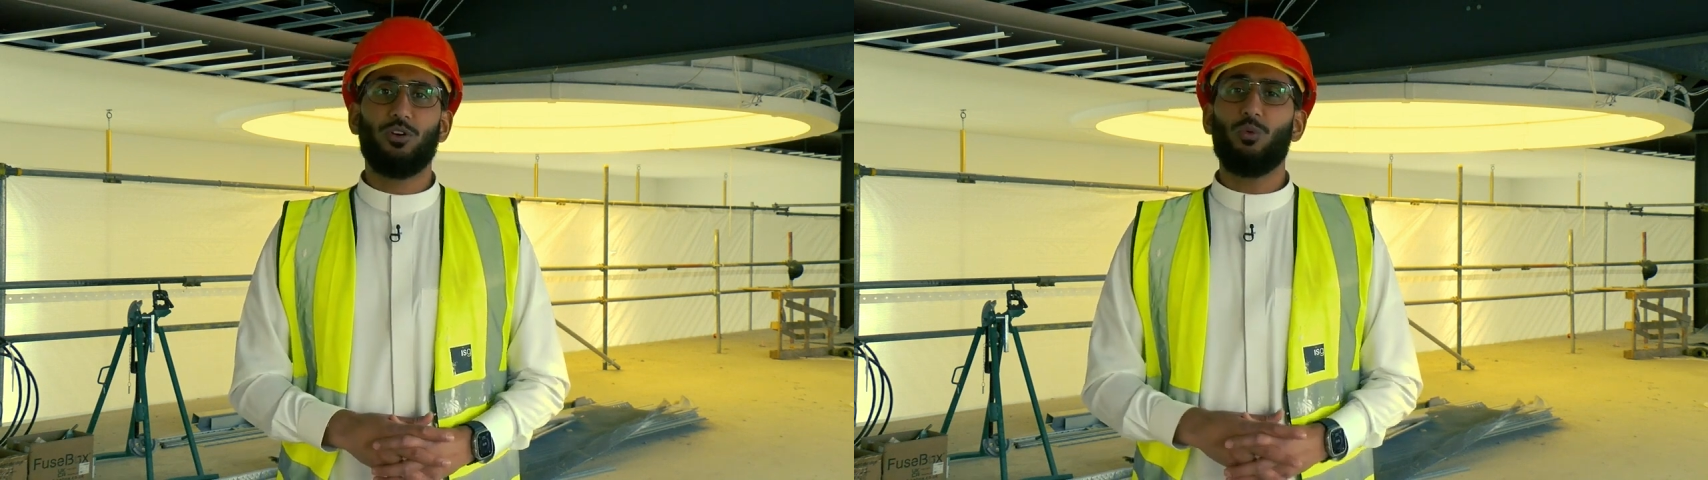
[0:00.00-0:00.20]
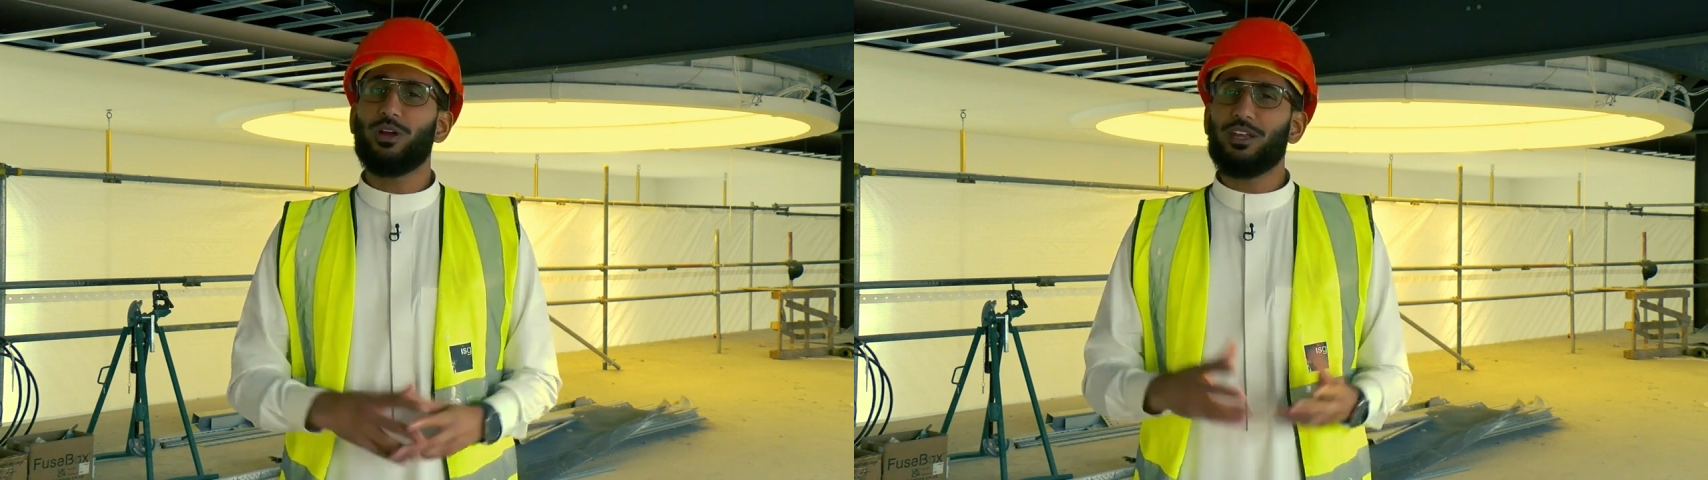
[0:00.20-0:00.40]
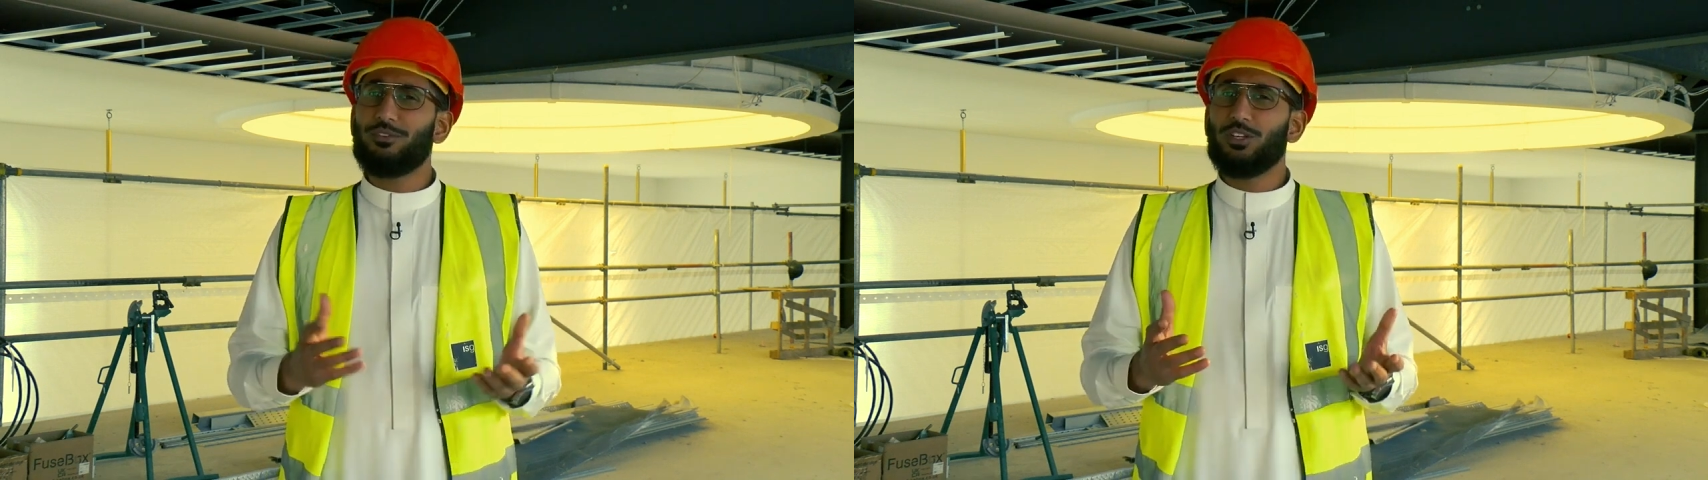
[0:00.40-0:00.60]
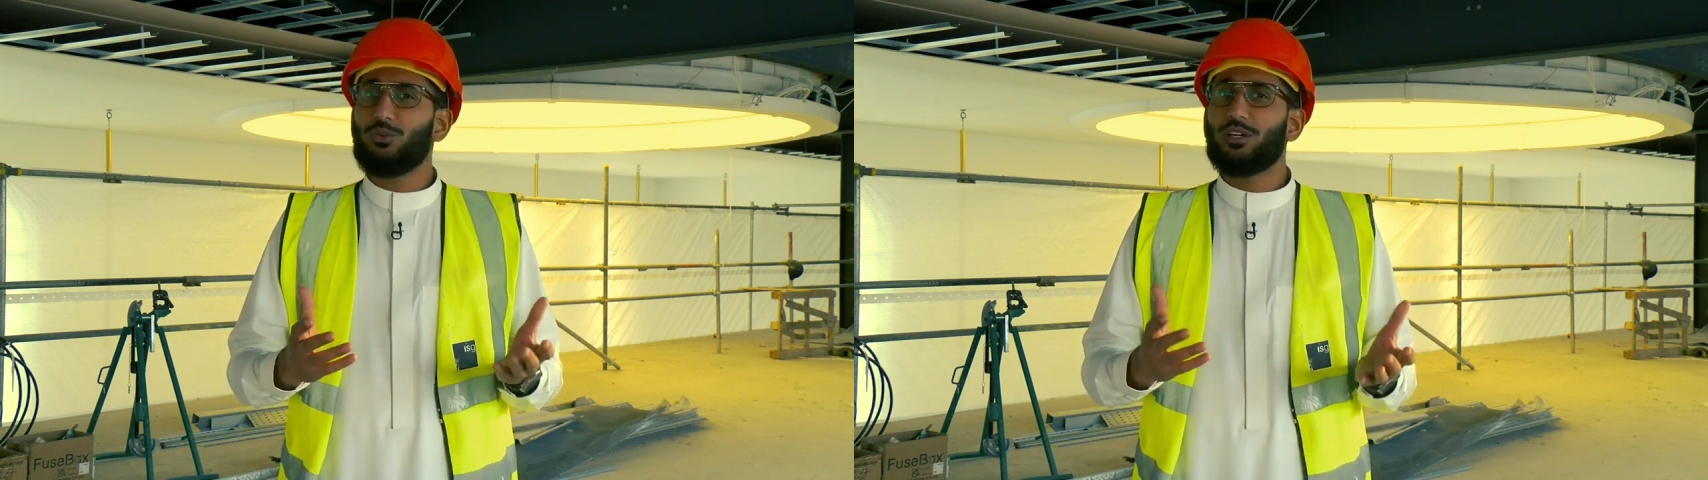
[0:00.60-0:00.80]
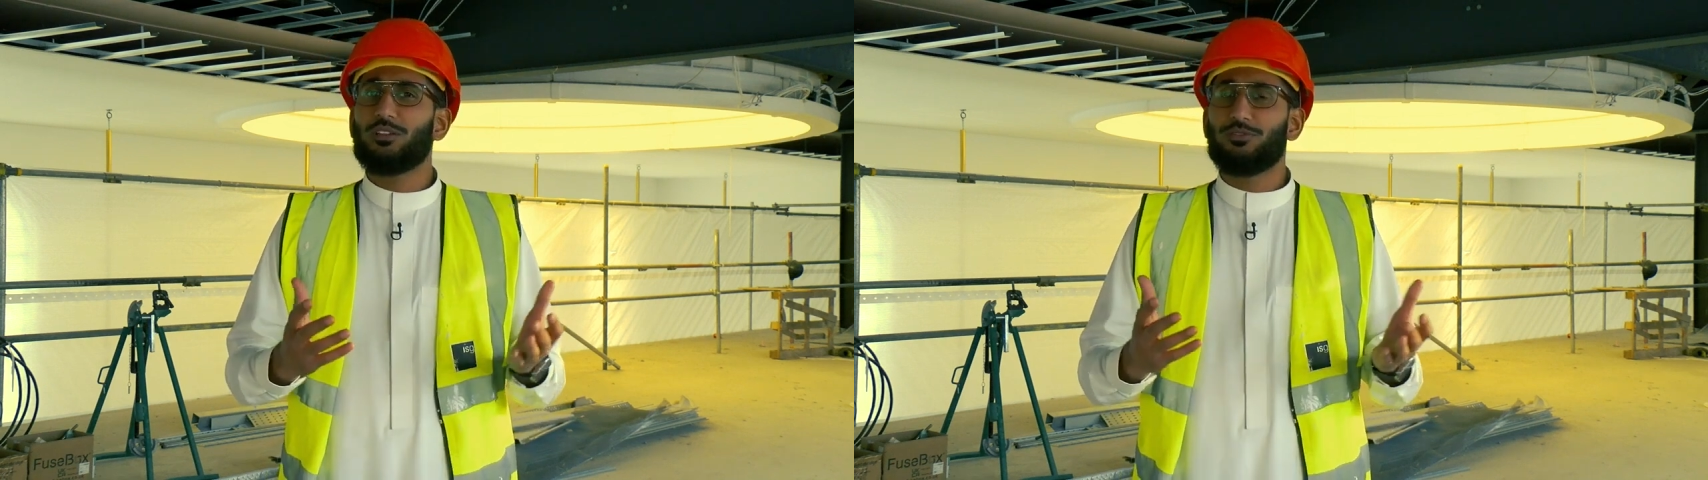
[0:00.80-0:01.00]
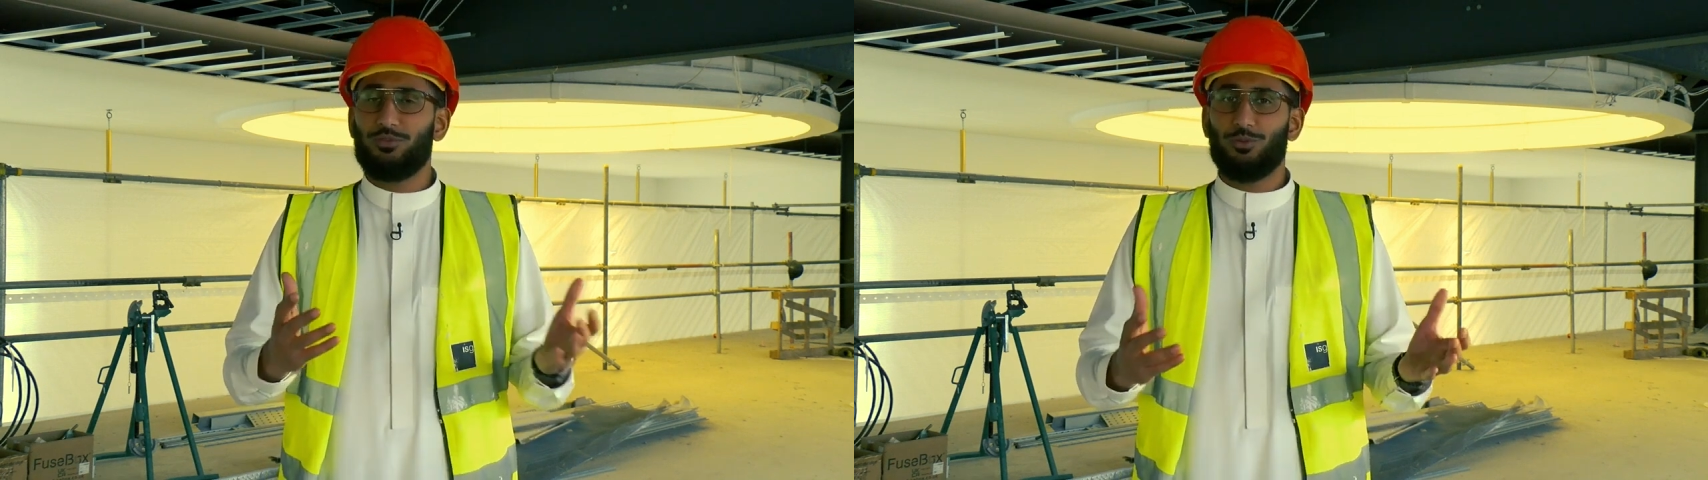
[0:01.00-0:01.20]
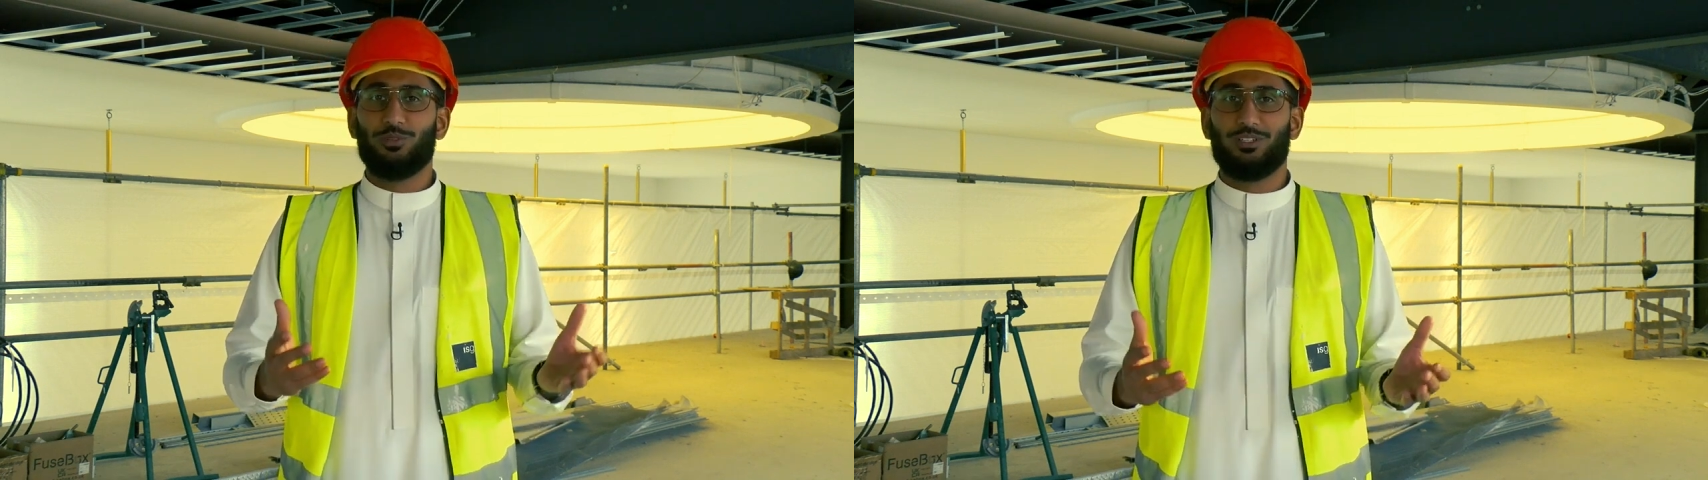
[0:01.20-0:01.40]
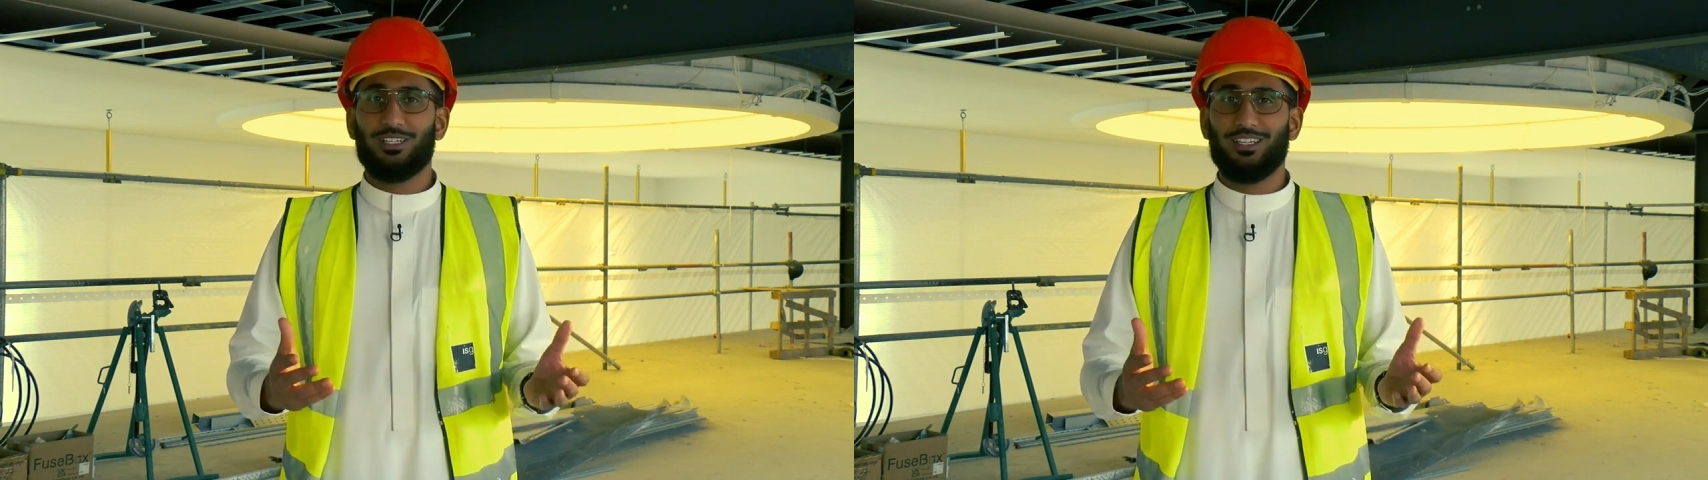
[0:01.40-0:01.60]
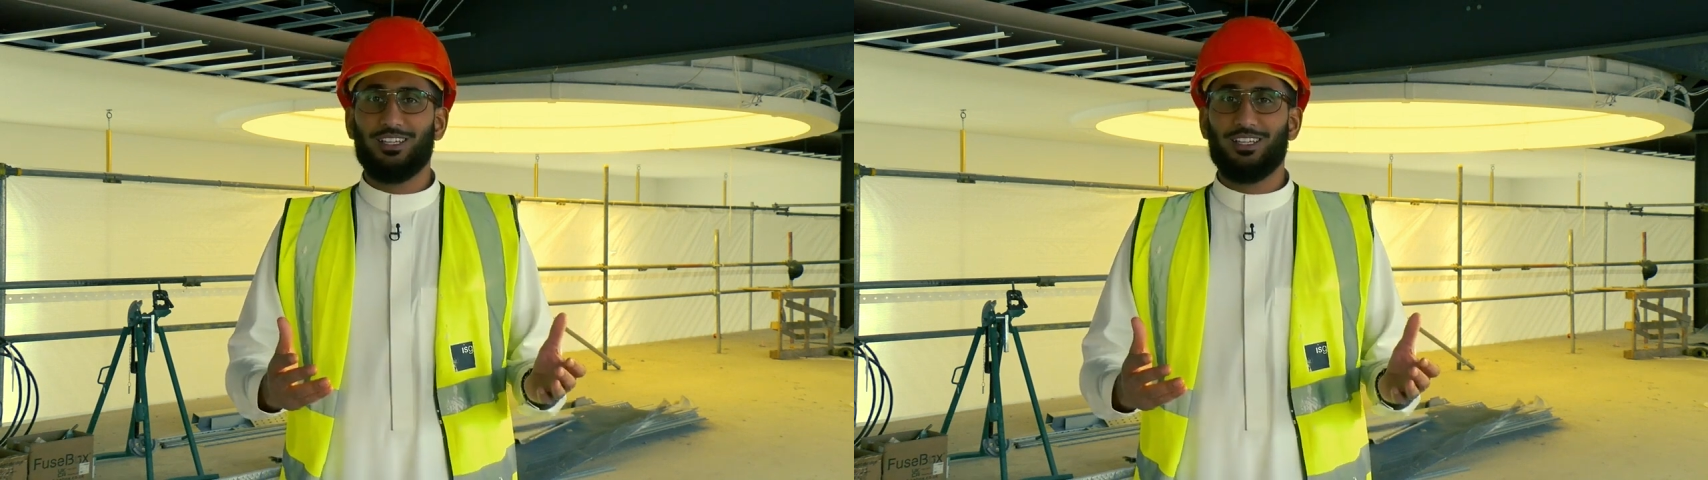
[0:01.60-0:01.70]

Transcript: or whatever you can afford.